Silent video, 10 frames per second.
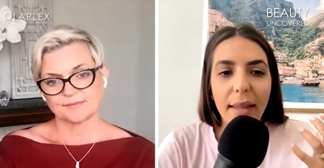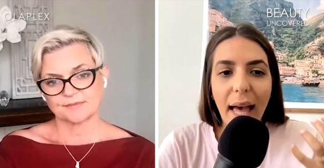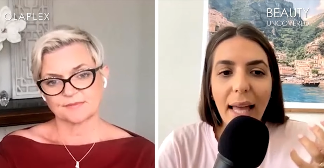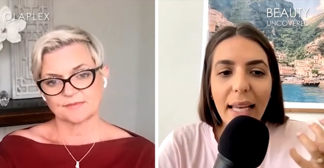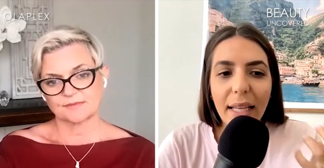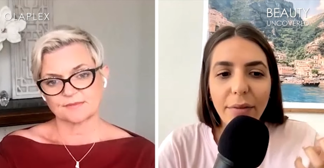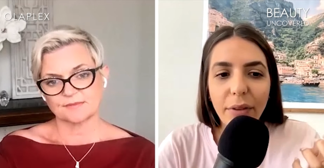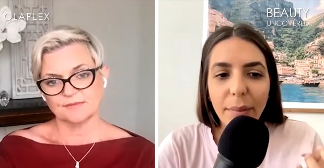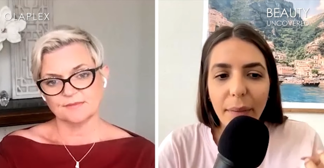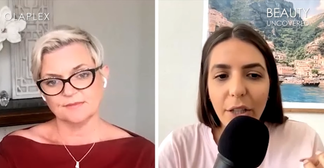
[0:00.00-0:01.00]
Speaker 1: that
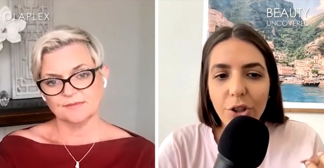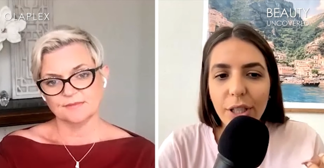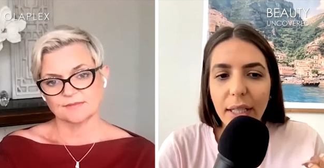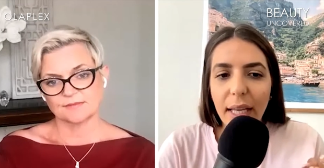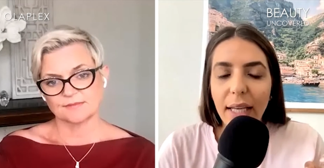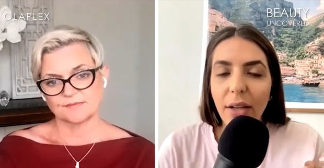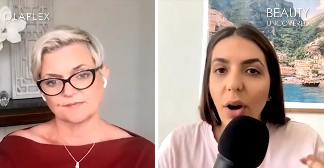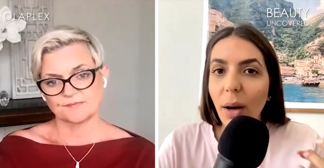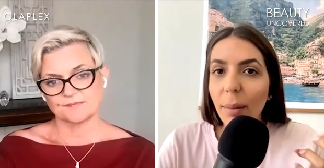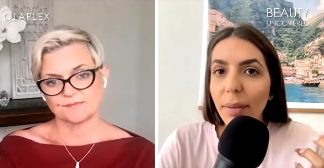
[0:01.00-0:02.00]
inflammation in
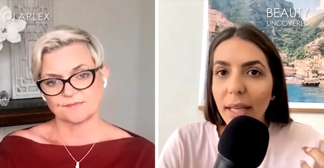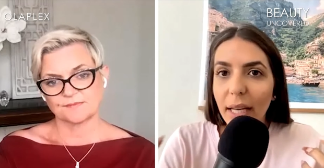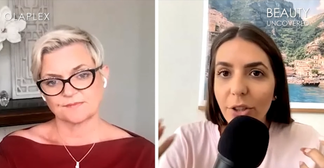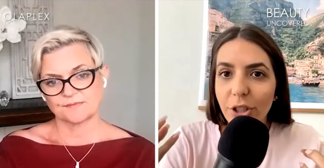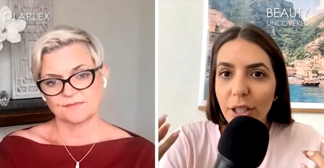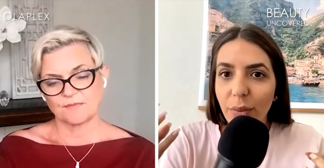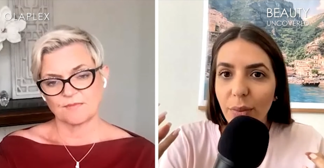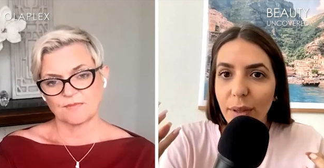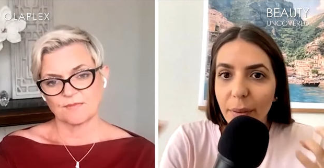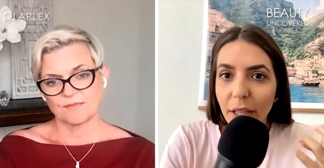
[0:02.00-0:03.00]
combination
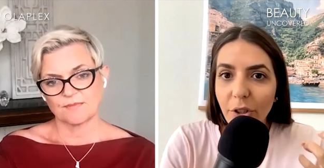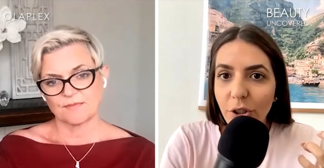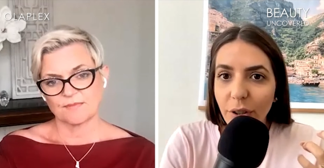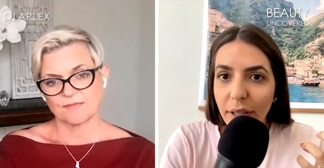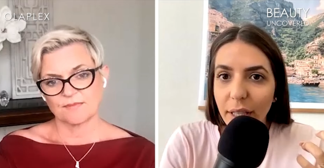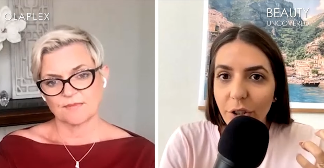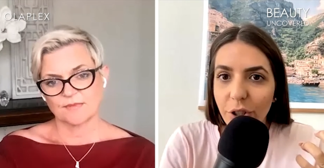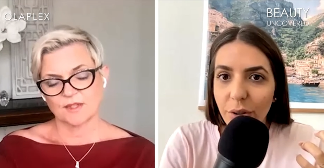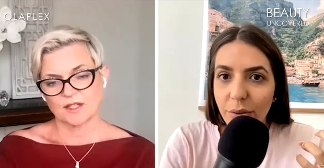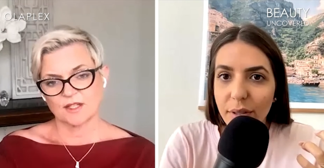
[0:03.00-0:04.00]
with blood sugar
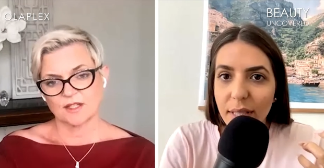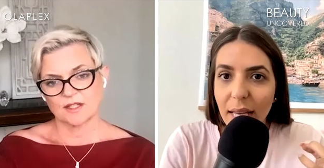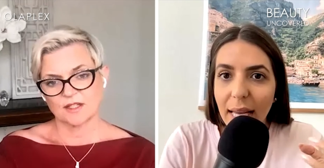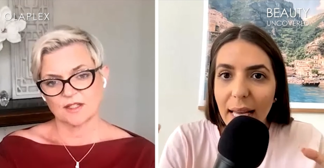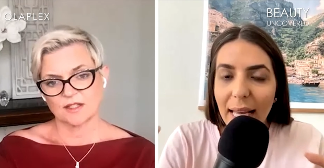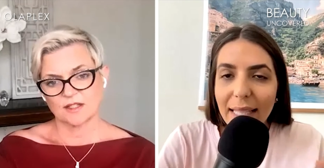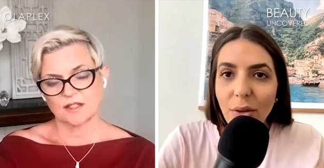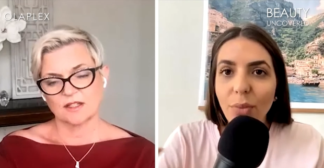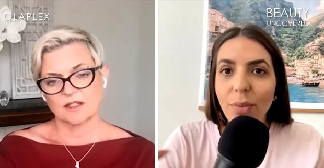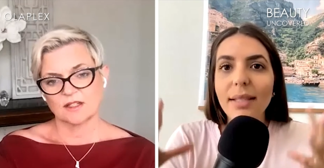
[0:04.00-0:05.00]
issues is
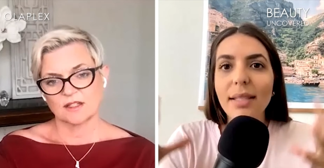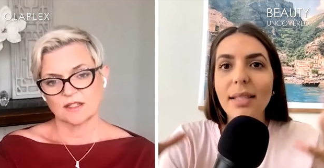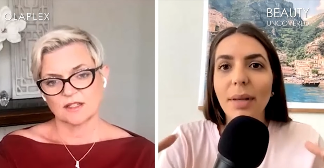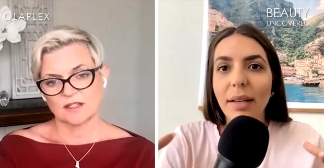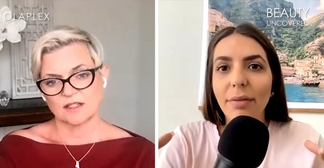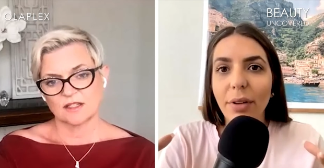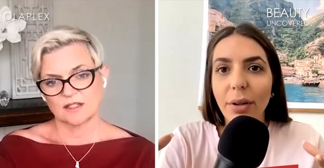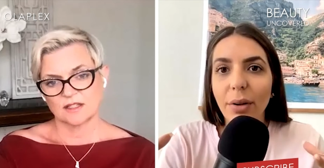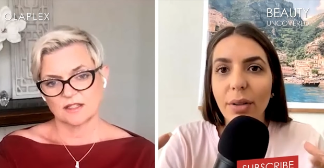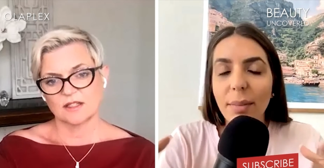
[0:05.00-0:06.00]
a recipe
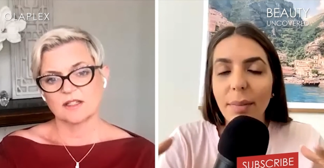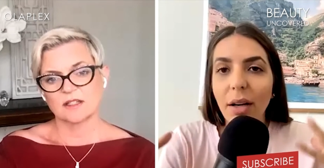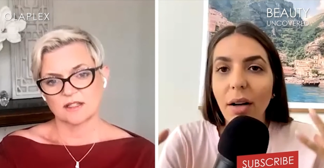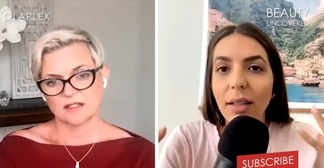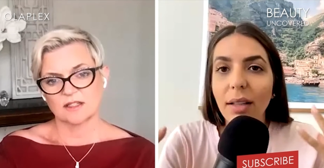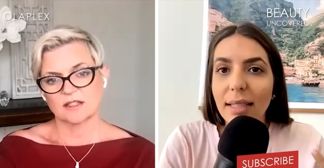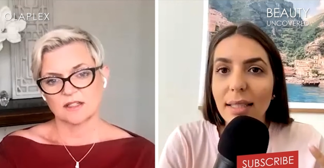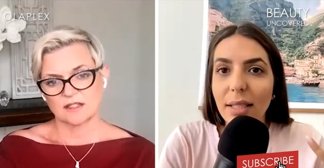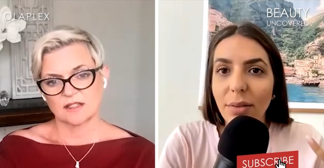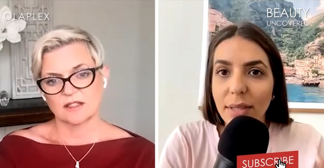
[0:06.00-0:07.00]
for something called
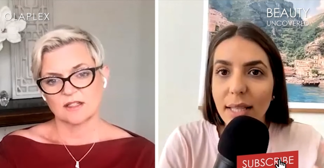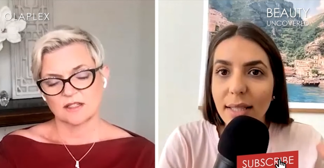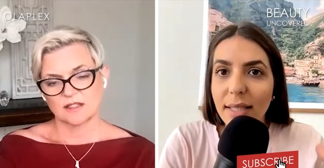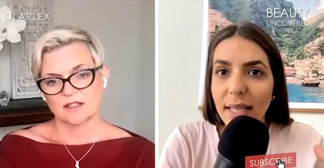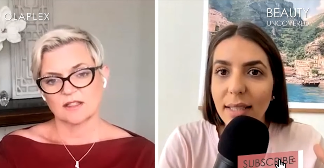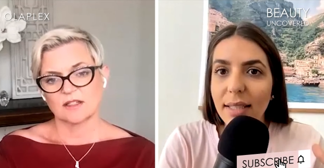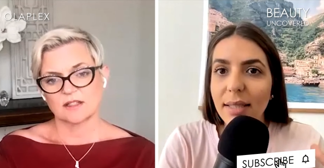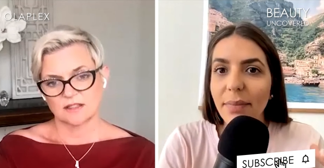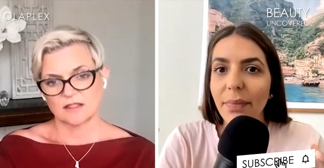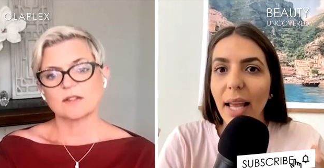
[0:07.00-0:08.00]
insulin resistance.
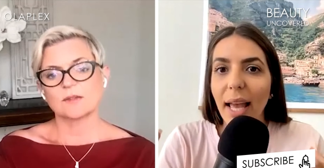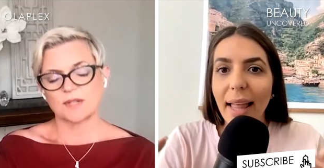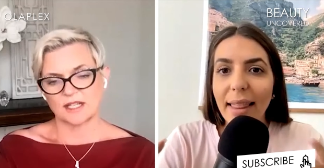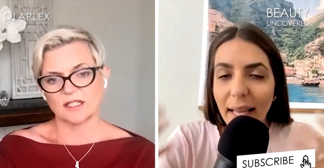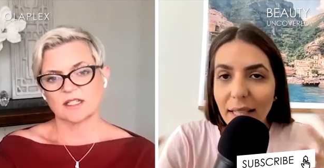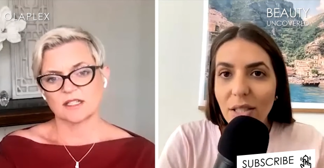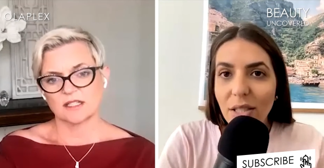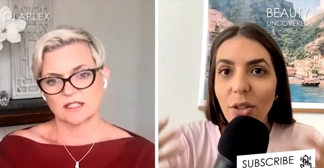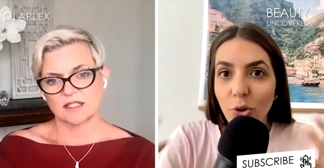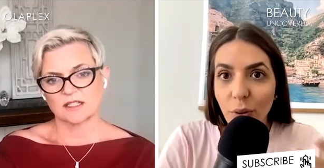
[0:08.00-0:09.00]
Right. And that's
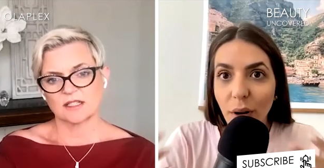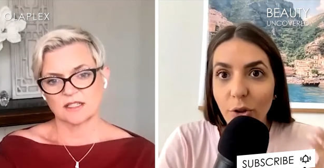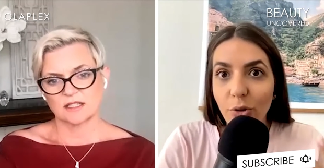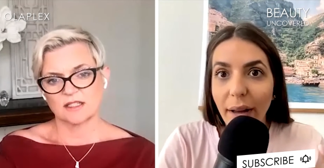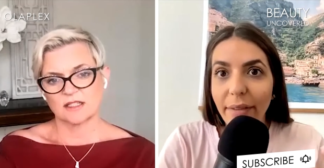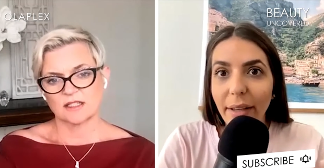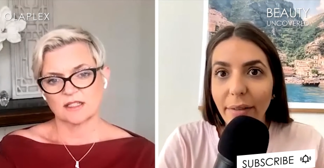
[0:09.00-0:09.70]
dr- a driving